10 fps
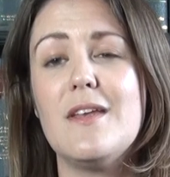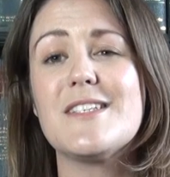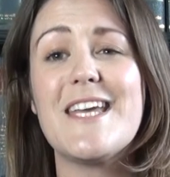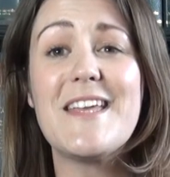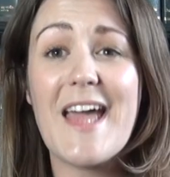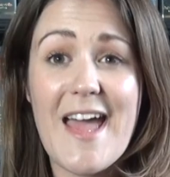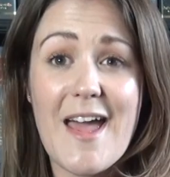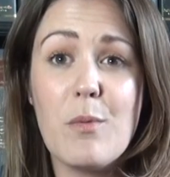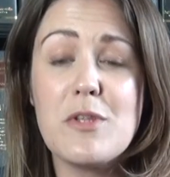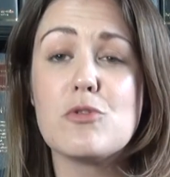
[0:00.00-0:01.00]
Take
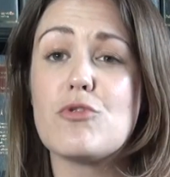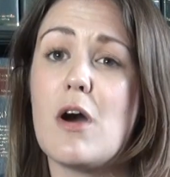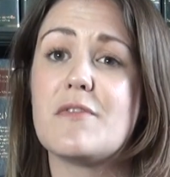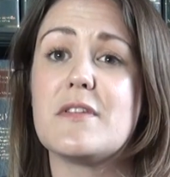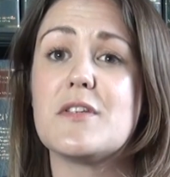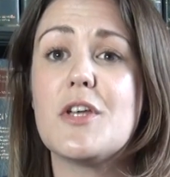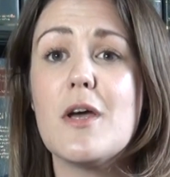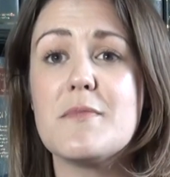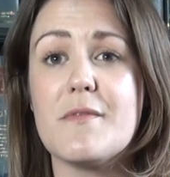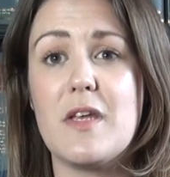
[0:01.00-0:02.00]
care when you're drafting the
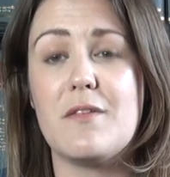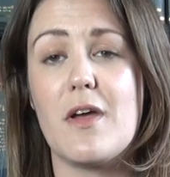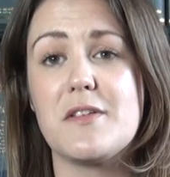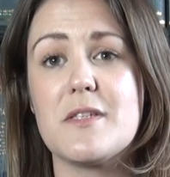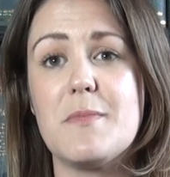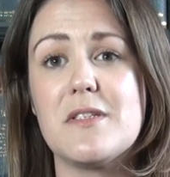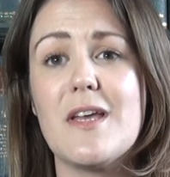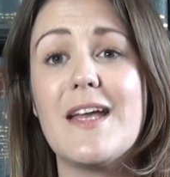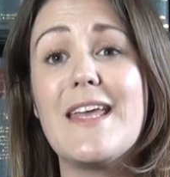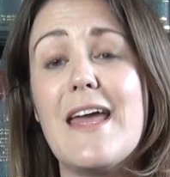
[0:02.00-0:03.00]
terms of the advertisement.
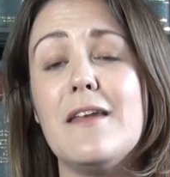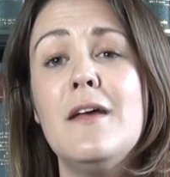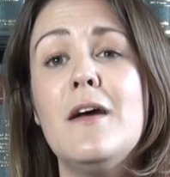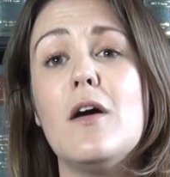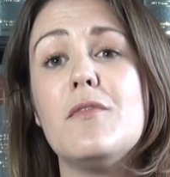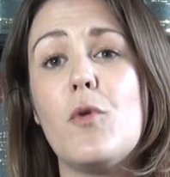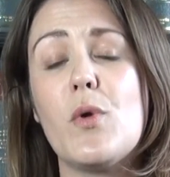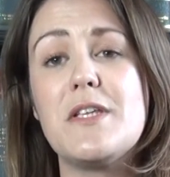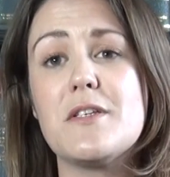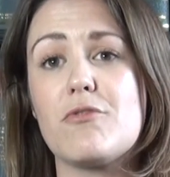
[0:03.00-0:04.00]
Again,
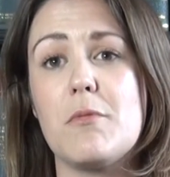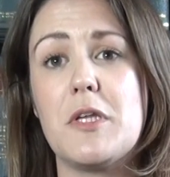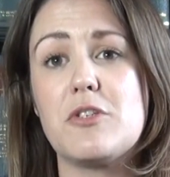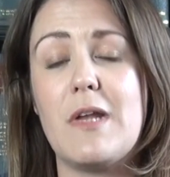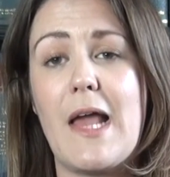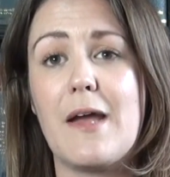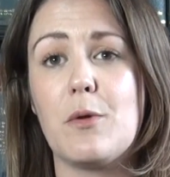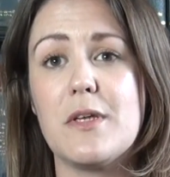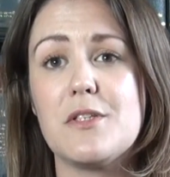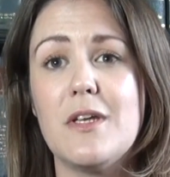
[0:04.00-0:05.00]
avoid discriminatory
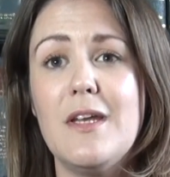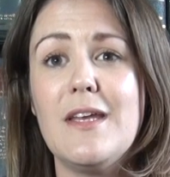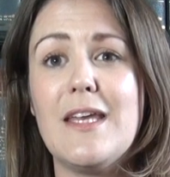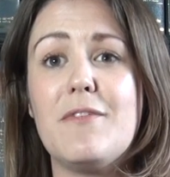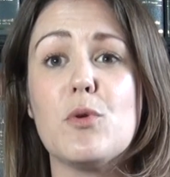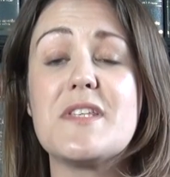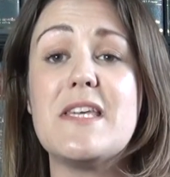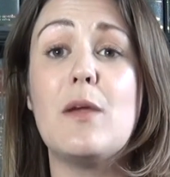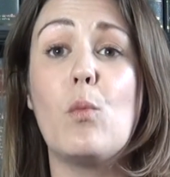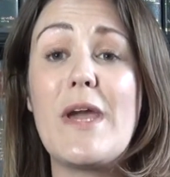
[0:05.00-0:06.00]
language. If you're
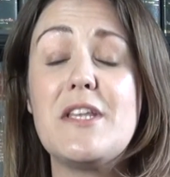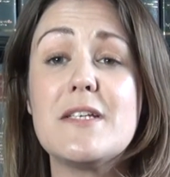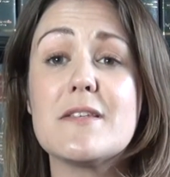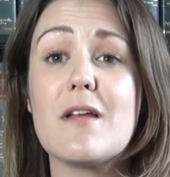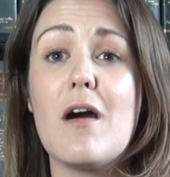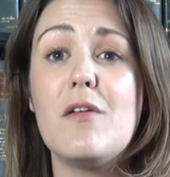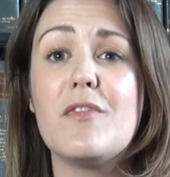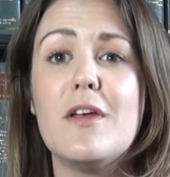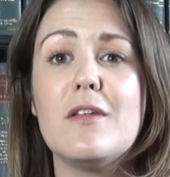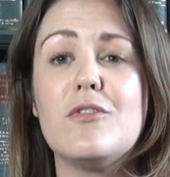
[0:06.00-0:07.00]
seeking waiting
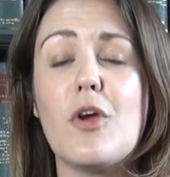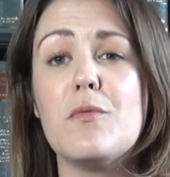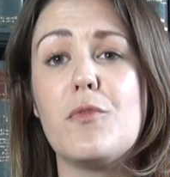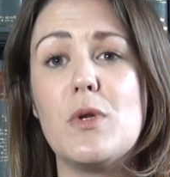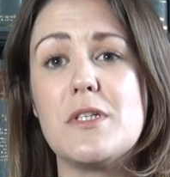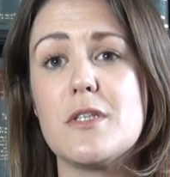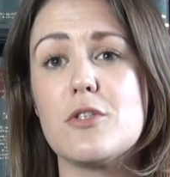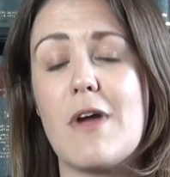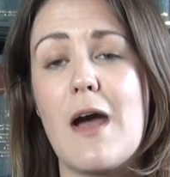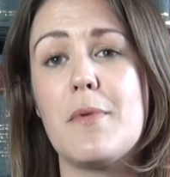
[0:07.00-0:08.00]
staff, don't fall into
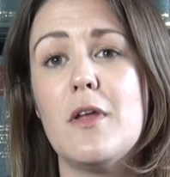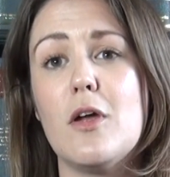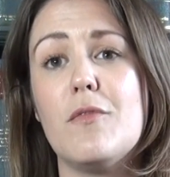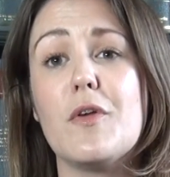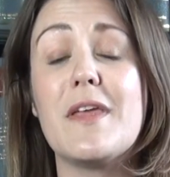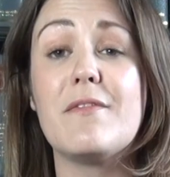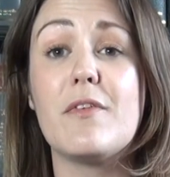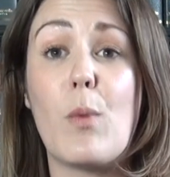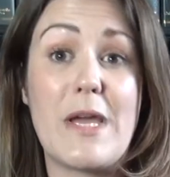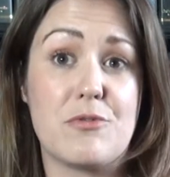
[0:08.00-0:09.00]
the trap of looking
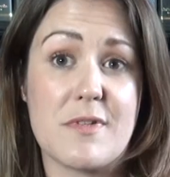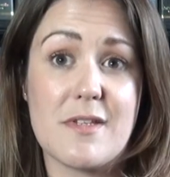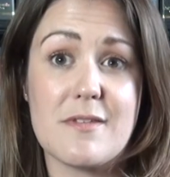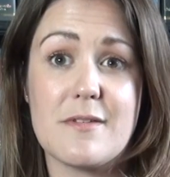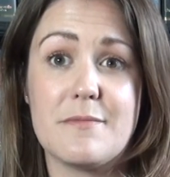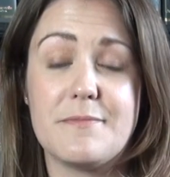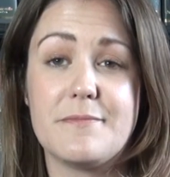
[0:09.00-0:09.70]
for waitresses.